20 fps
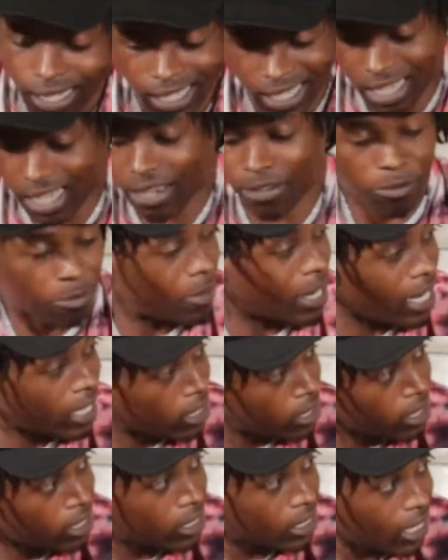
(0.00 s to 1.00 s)
everybody
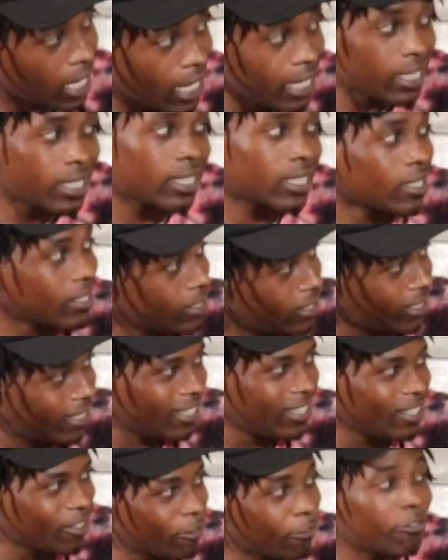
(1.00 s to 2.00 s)
else liked it.
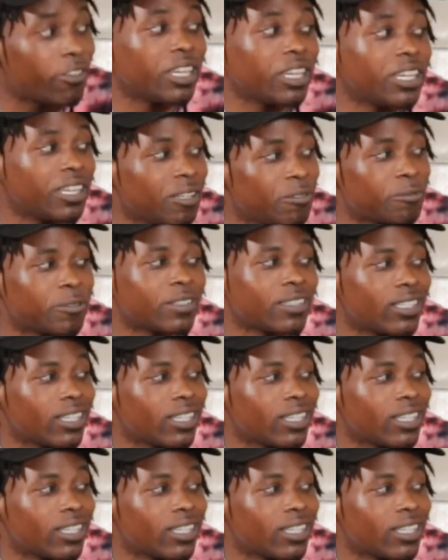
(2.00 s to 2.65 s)
You feel me?